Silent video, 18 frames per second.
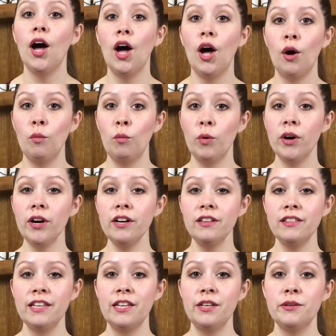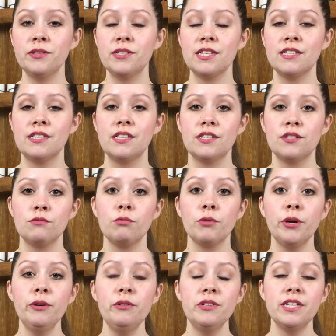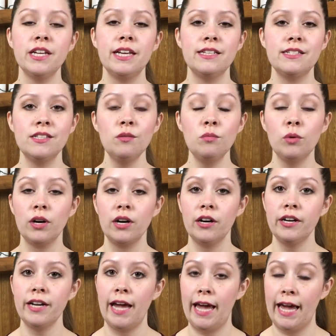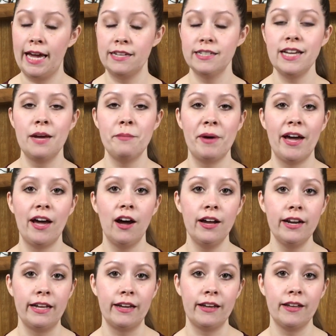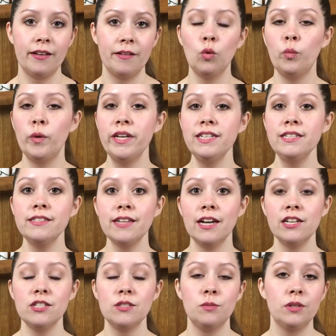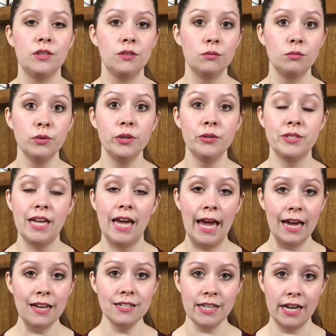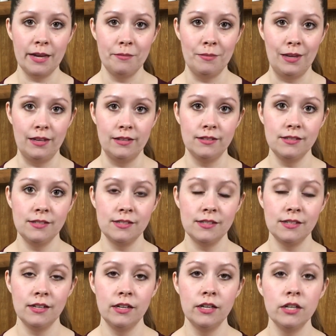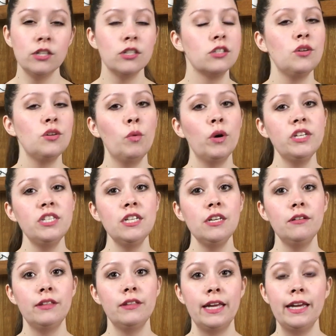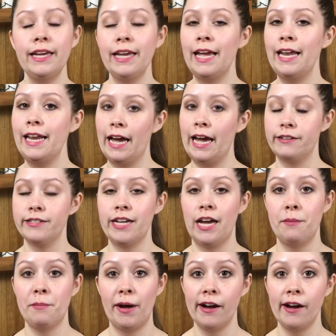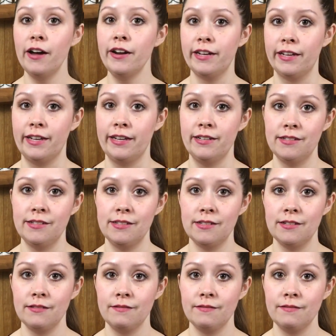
A word that uses this root is the word antibiotic. We discussed what the root anti means, so what do you think an antibiotic is?